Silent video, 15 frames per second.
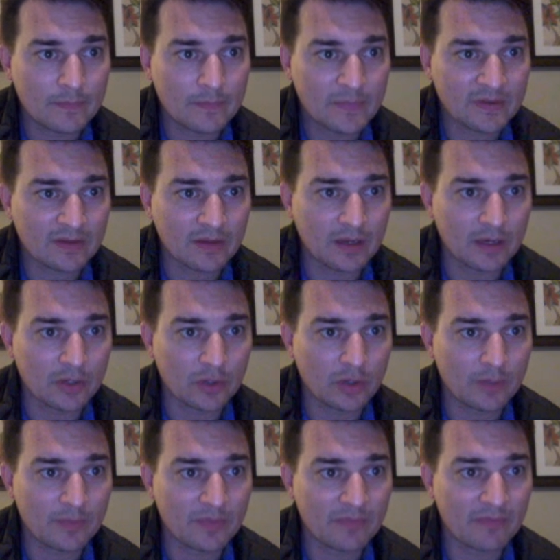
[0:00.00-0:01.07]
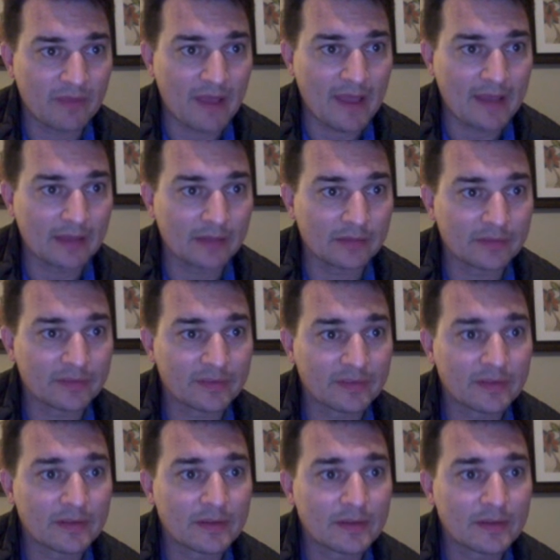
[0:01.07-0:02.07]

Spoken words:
It's going to encrypt files.